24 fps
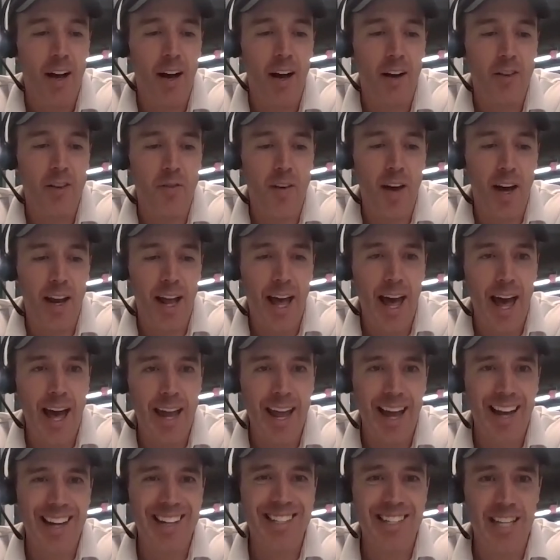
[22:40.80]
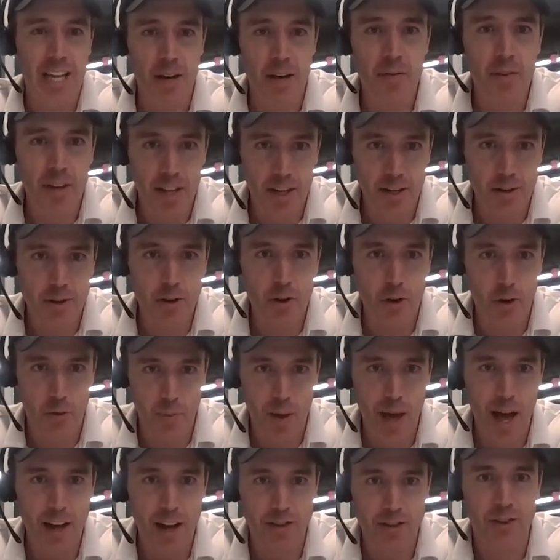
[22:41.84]
You've got to add activity to your
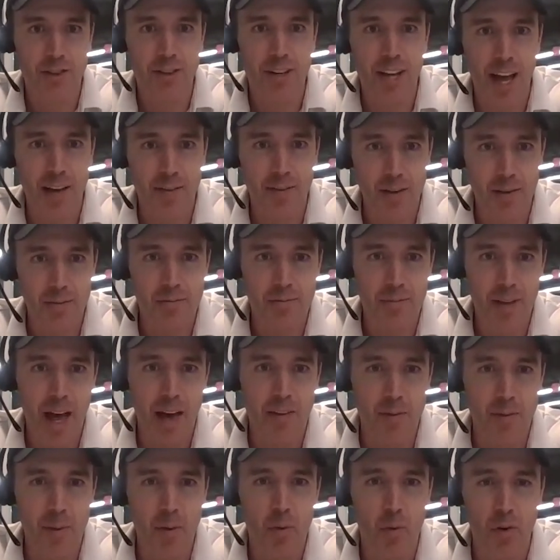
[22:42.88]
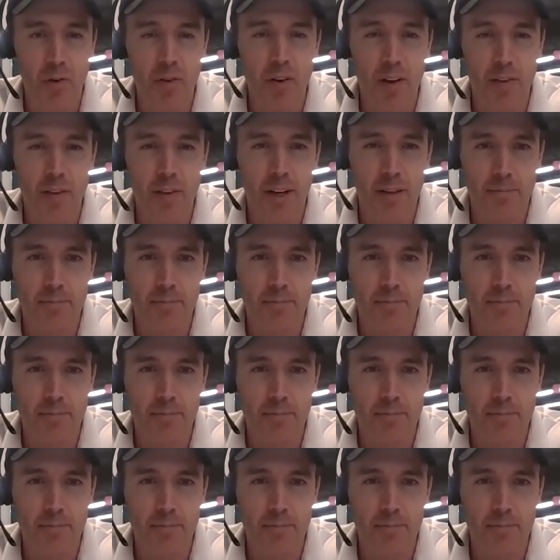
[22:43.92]
passion to have it be worth anything.